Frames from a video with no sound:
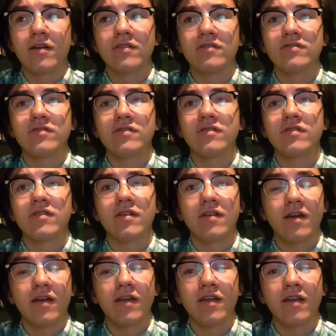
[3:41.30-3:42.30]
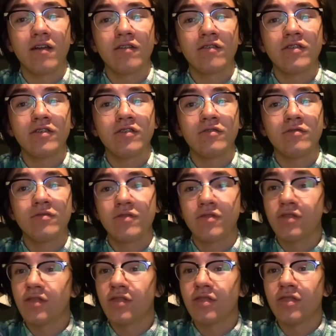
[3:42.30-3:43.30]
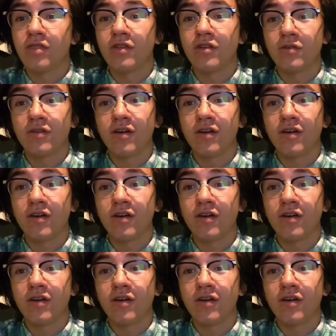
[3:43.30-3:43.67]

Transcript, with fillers: Because I guarantee you, the